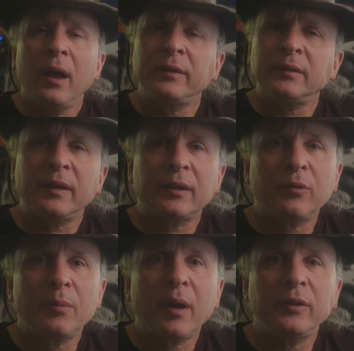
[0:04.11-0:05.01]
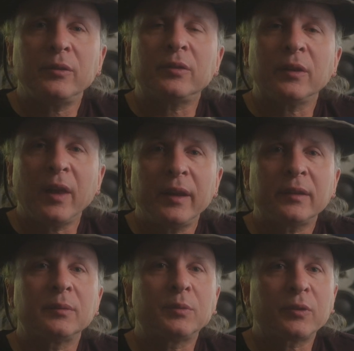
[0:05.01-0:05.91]
I'd just like to remind you to like,
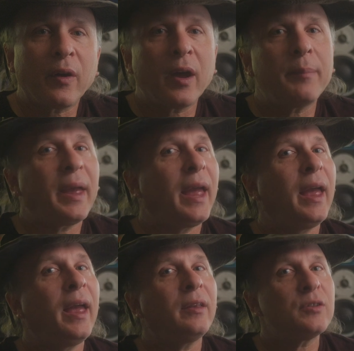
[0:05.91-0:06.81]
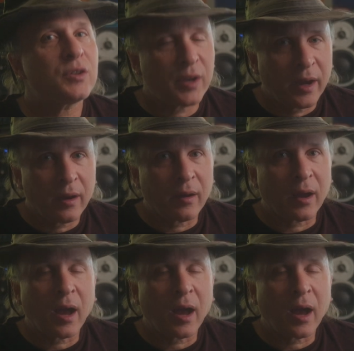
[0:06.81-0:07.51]
subscribe, and share.